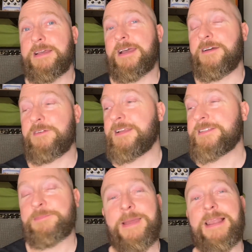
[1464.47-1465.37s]
a very
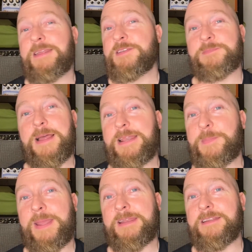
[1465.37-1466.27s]
smelly, smelly
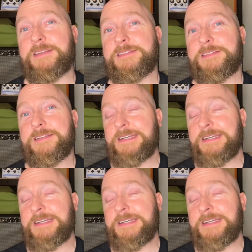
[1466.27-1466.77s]
penis.